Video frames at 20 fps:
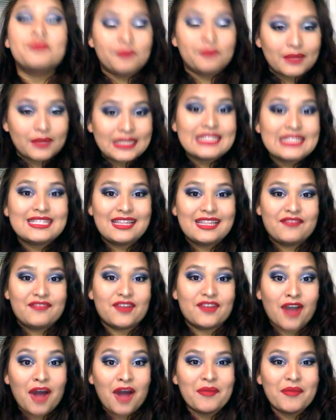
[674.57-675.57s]
please leave
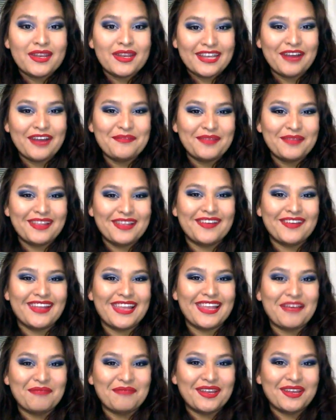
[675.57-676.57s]
a comment down below and
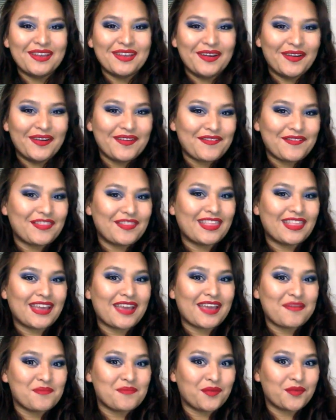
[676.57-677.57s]
let me know if you think
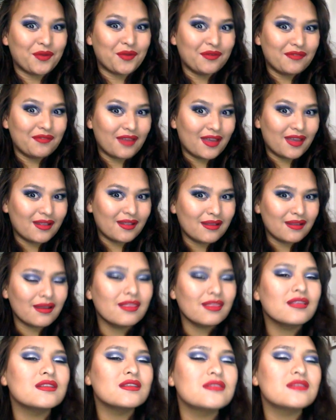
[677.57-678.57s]
I improve. And look
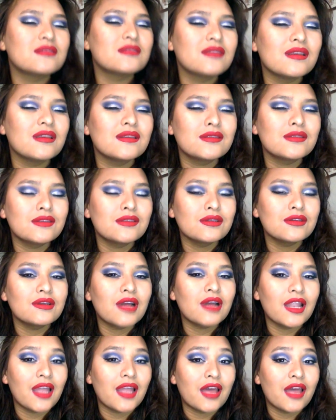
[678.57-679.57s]
at this. It took
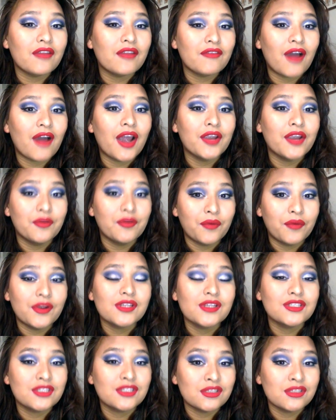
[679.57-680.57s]
a lot of hard
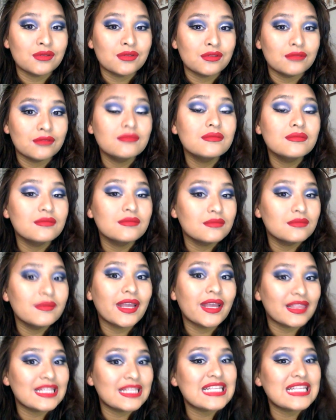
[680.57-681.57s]
work to
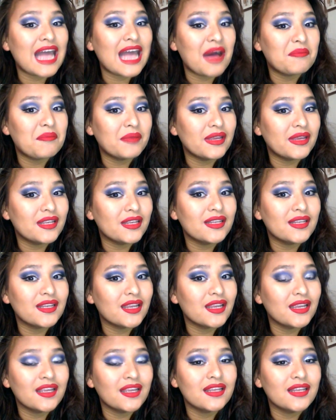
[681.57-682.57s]
make this happen,
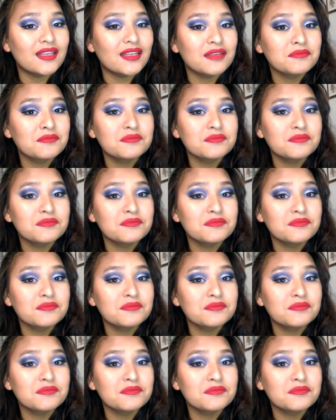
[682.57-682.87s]
and